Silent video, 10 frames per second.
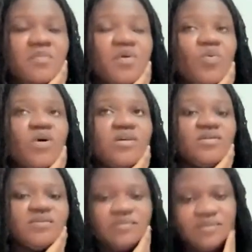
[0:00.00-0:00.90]
Number
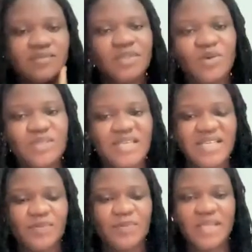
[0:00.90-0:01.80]
one, don't
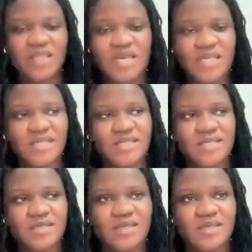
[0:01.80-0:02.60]
expect that